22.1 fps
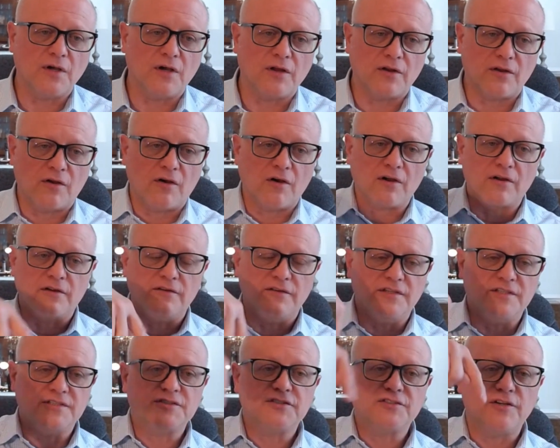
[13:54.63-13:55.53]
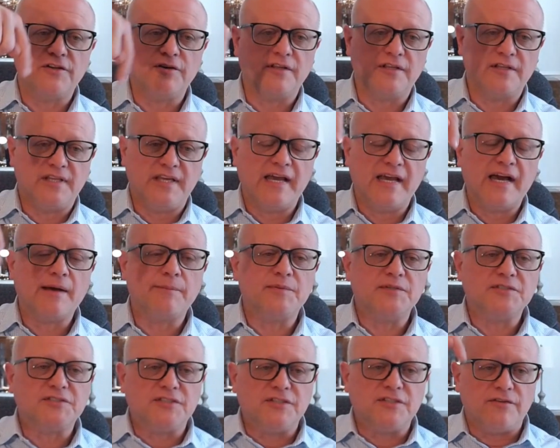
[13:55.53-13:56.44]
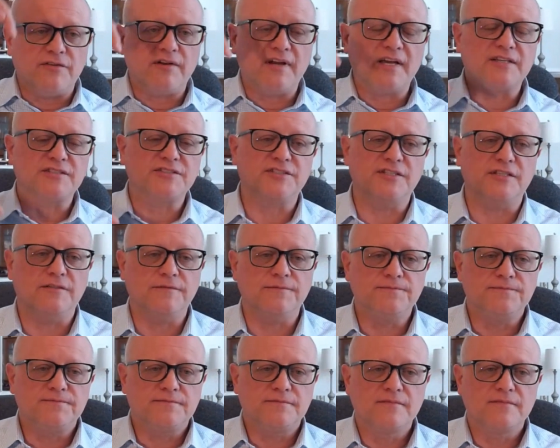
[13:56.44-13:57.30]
an auger that's turning the opposite direction.